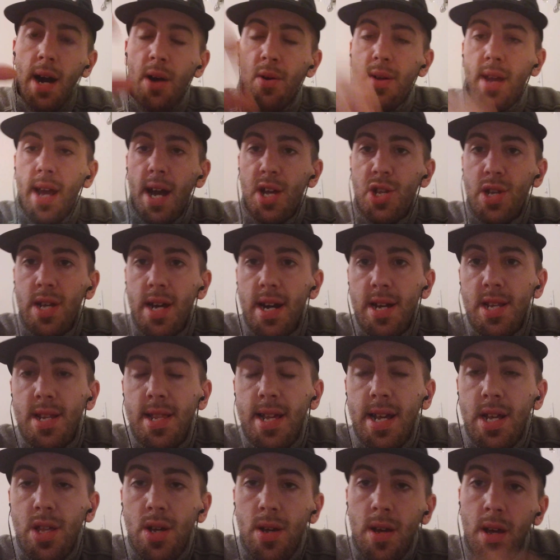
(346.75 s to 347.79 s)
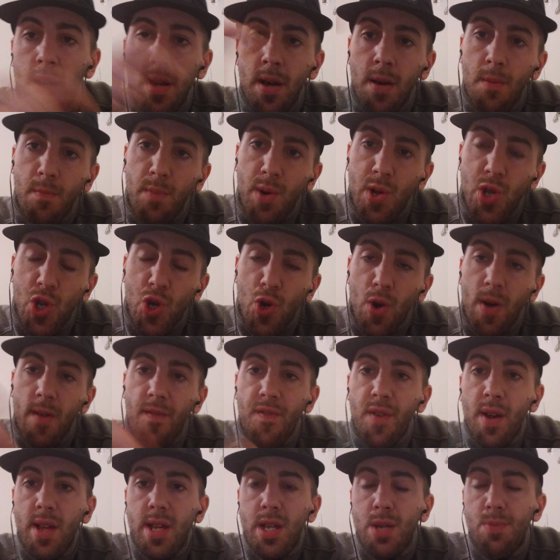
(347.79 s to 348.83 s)
I'll catch you guys later, but join
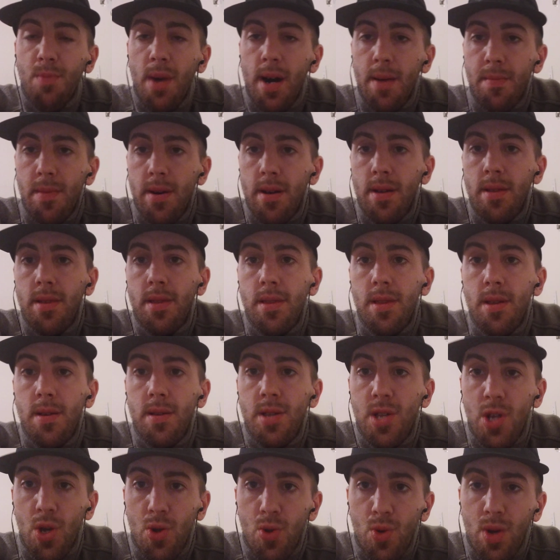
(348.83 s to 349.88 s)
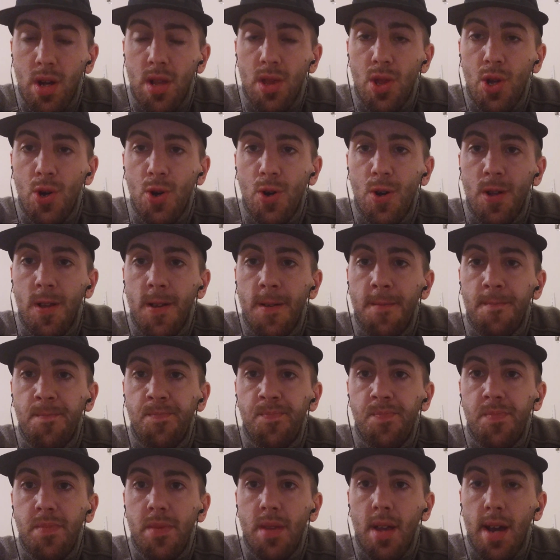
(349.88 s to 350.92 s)
Fearless Mama so you can learn
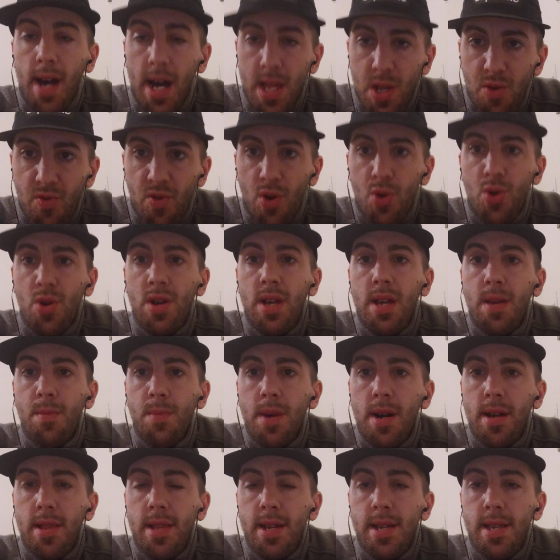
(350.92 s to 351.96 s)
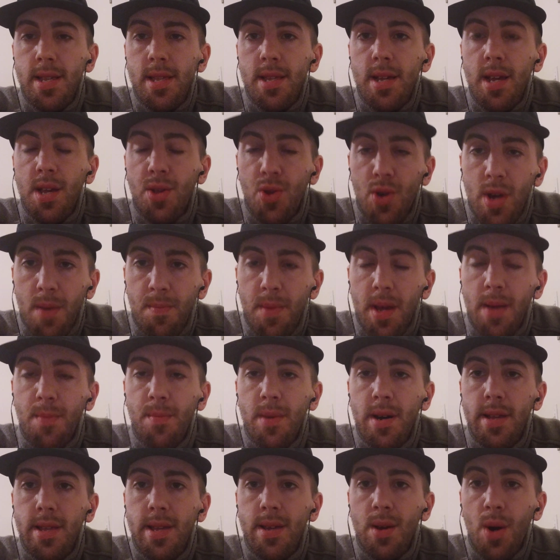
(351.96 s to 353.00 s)
how to grow your email list and you can make
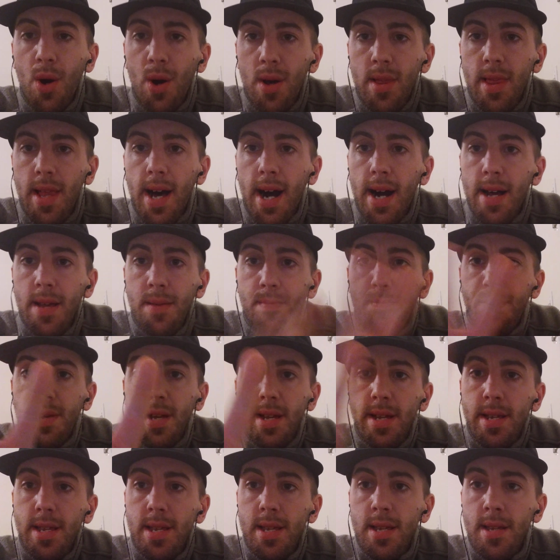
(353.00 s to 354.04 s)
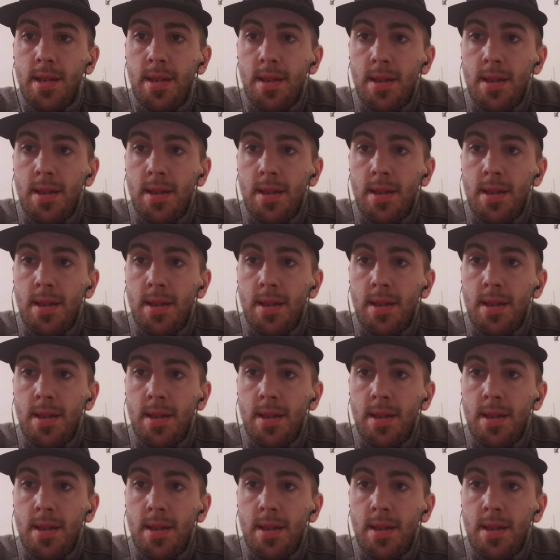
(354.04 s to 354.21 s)
money online. Peace.